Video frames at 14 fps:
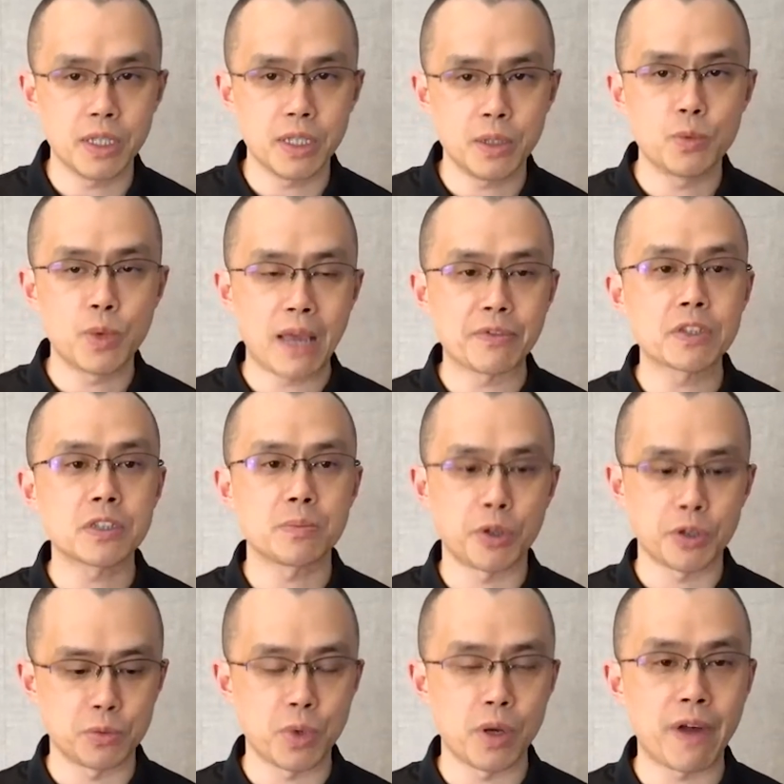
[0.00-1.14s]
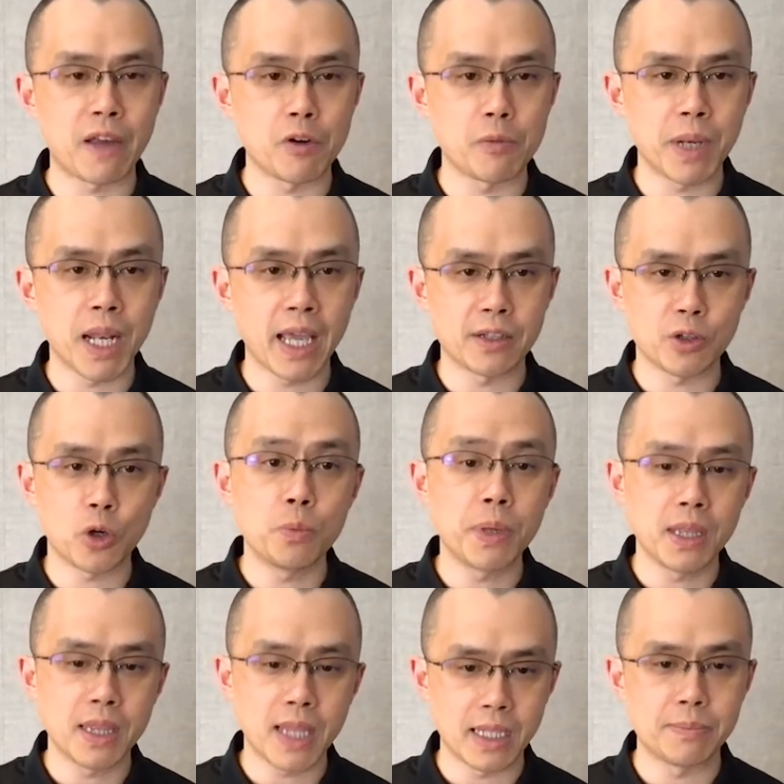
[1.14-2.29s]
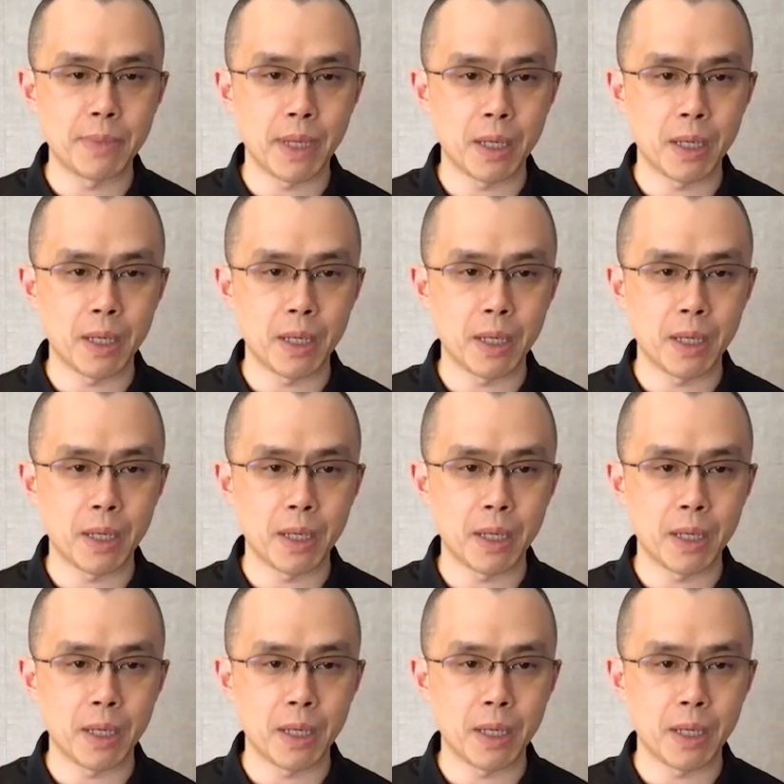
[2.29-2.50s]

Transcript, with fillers: we have to support the revival plan, hoping that it may